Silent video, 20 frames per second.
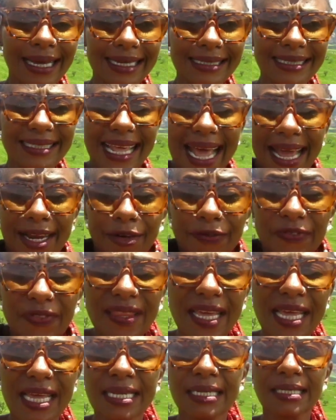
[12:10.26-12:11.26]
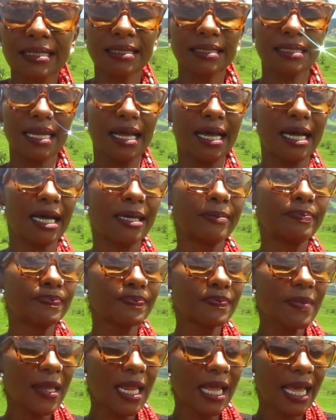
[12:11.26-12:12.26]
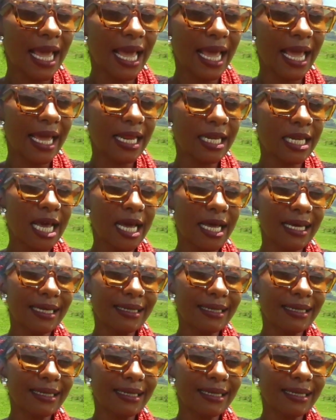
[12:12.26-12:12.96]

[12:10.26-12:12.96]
side of things, and